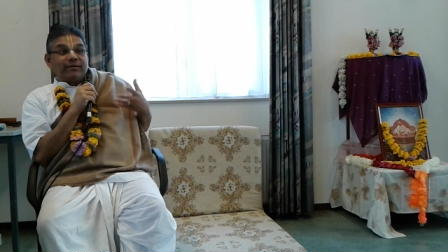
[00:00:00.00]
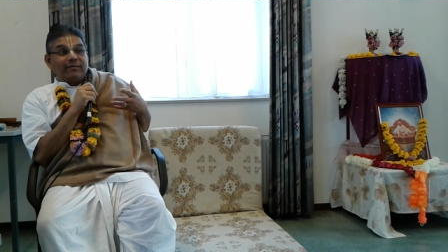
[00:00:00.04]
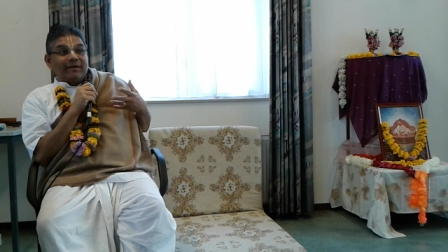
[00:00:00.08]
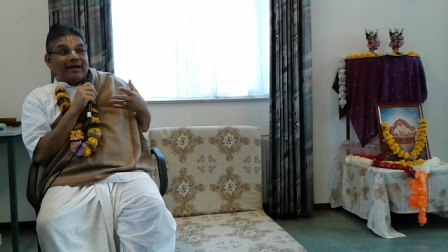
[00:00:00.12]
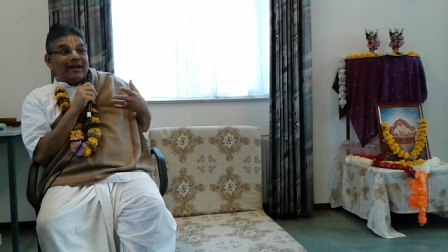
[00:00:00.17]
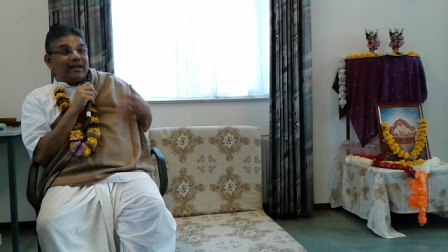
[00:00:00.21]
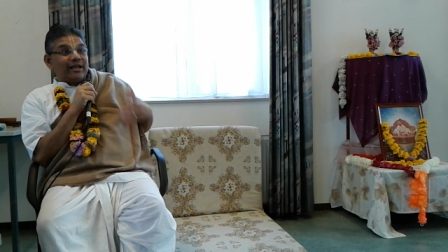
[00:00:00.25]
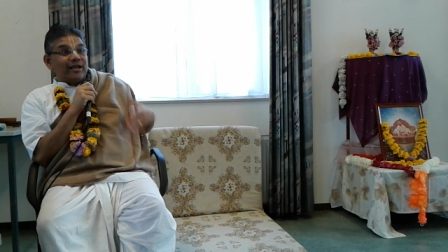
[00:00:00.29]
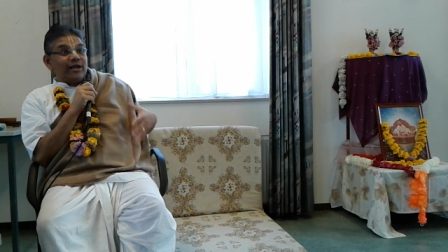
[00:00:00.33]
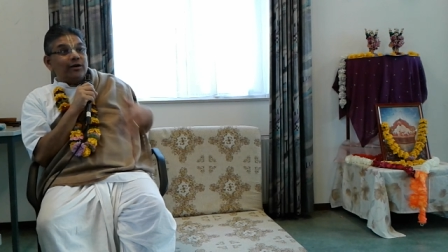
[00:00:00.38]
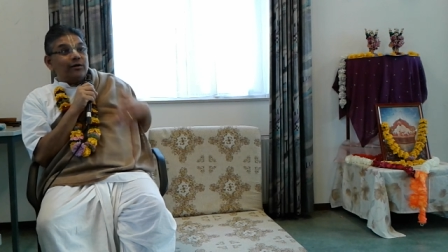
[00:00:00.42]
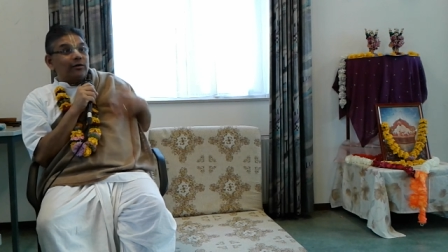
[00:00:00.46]

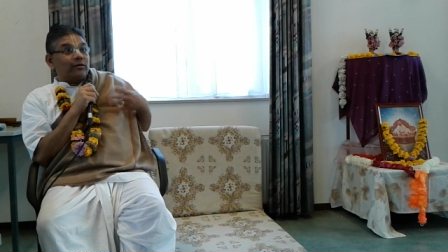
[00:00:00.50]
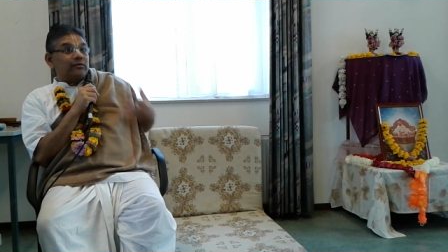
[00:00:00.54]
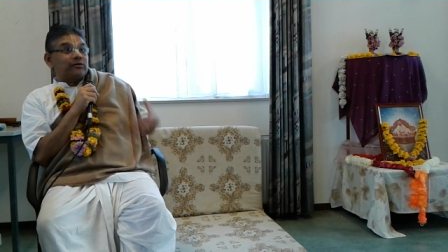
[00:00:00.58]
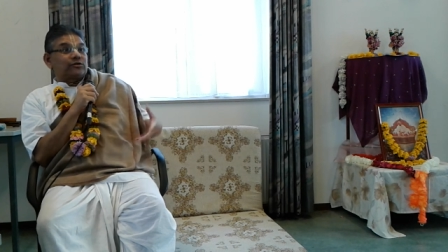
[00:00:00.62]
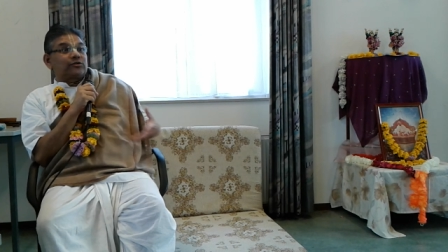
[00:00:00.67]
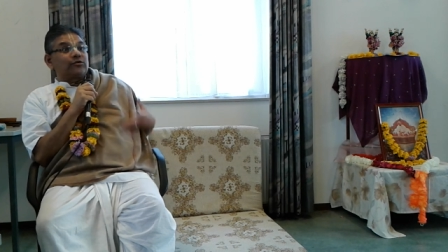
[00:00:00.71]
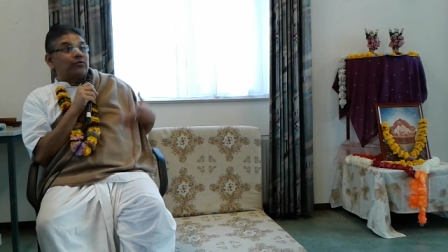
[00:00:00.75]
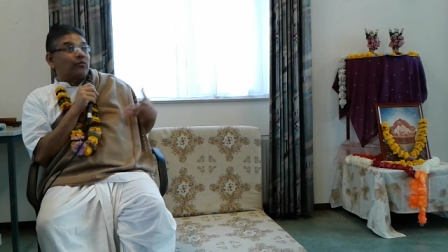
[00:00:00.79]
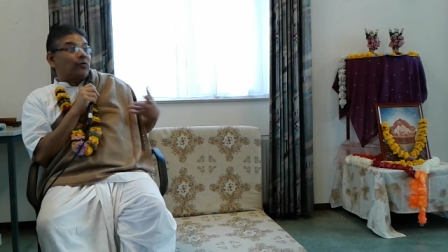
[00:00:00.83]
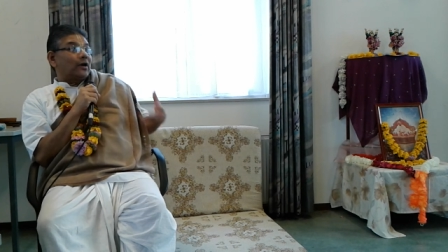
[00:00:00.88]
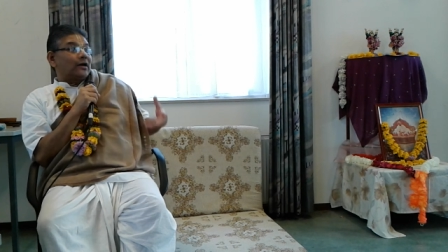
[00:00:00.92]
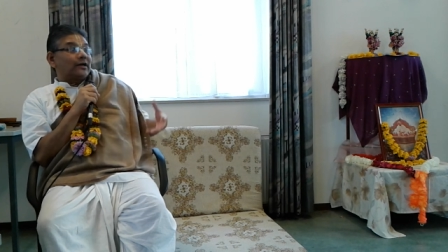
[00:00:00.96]
and he
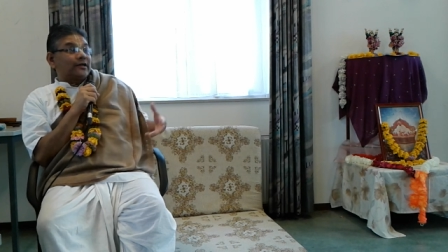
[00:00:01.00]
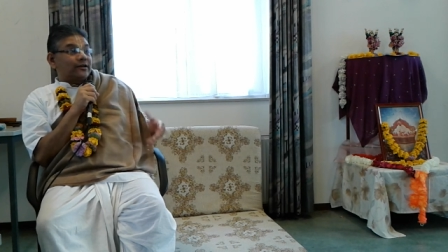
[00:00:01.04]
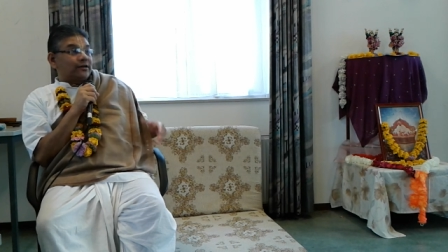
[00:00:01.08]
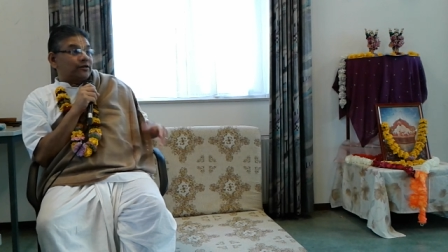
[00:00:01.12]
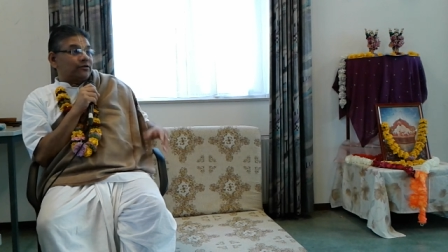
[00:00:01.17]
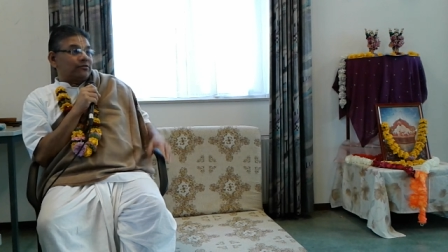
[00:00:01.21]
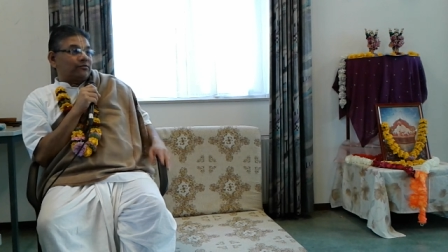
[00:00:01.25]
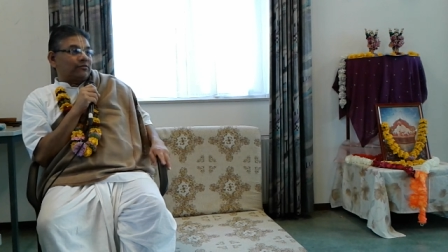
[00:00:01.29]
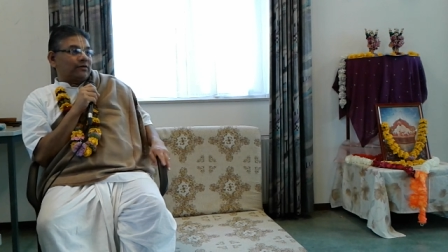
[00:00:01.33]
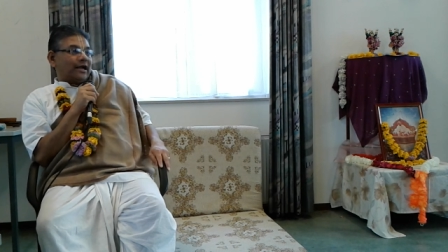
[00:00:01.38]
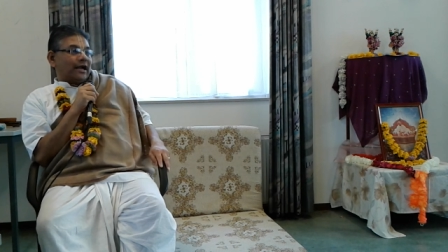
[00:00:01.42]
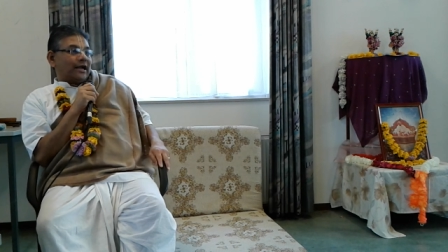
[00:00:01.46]
also wanted
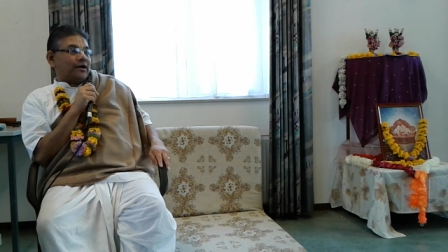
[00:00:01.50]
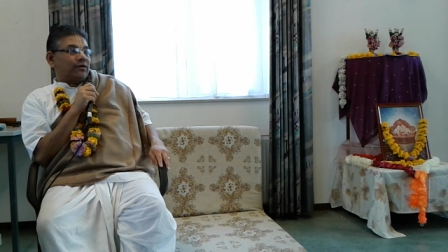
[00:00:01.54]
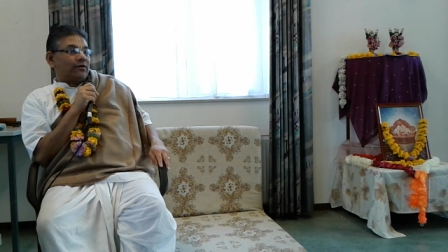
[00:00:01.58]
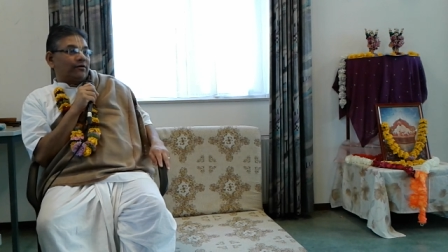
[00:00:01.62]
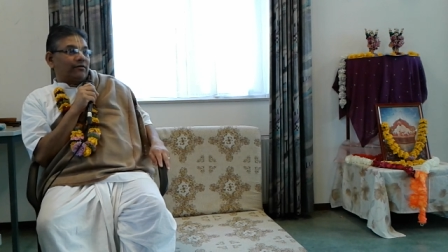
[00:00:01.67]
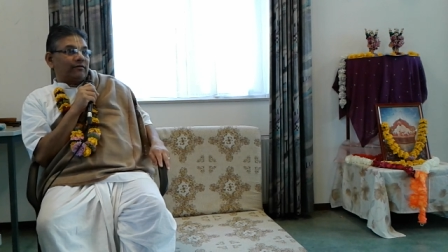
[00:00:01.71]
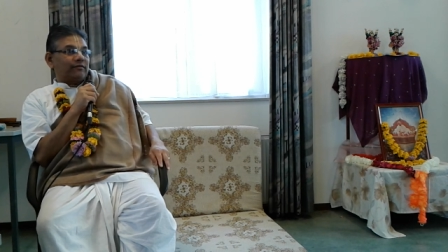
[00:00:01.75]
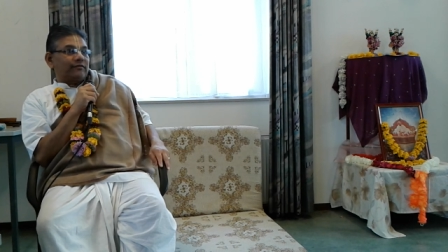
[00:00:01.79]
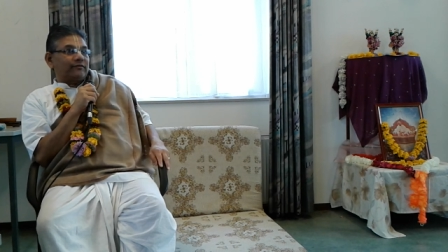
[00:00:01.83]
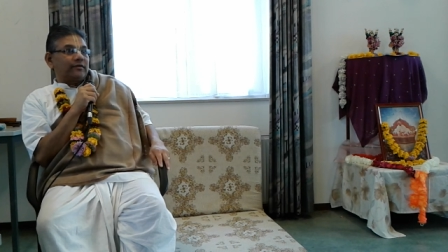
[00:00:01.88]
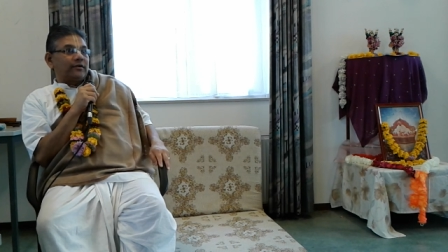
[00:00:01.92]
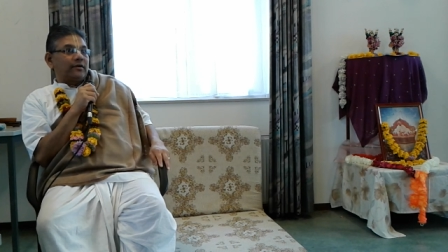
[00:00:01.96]
to kind
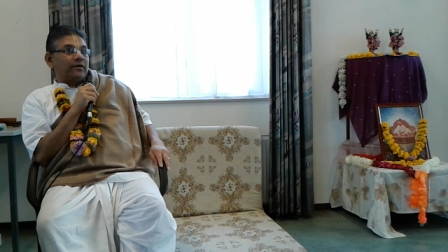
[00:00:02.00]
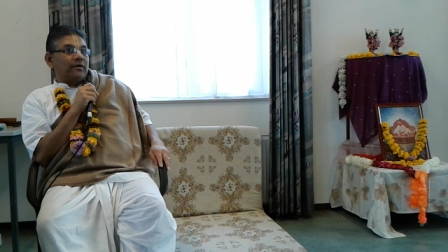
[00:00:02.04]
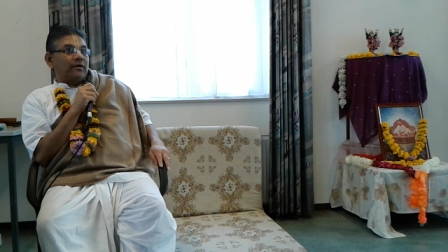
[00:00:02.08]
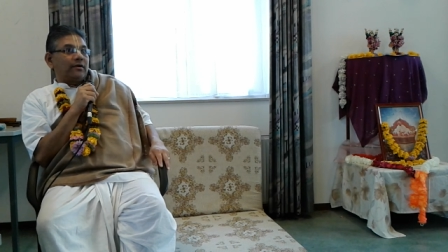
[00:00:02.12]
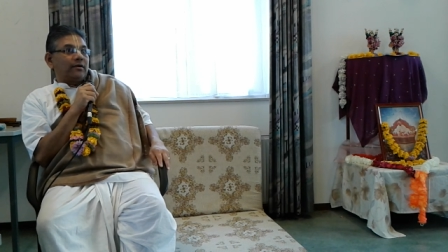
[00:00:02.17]
of